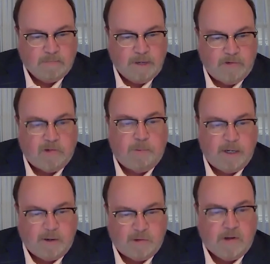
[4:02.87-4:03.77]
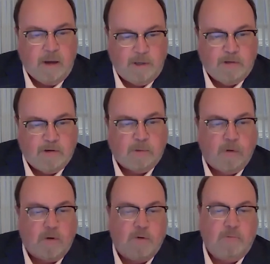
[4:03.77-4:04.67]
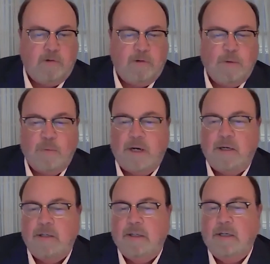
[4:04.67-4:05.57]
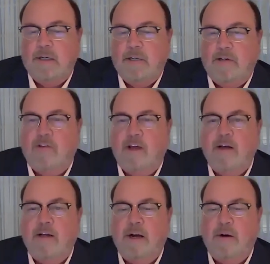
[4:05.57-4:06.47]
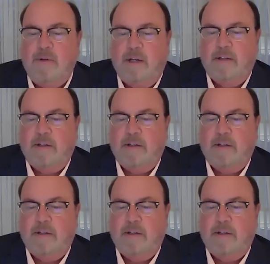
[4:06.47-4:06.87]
the speakers come into the room to say hello.